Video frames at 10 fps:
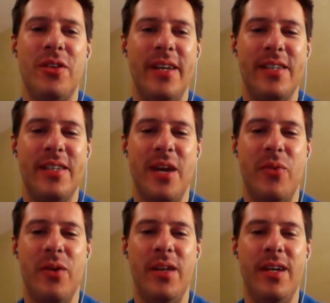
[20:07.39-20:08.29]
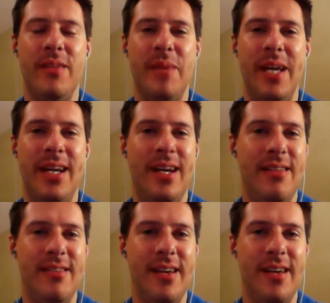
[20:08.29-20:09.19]
Like, does that really mean
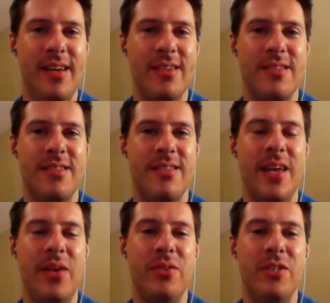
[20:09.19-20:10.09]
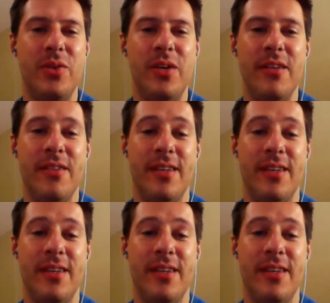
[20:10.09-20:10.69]
anything? Because they don't do anything.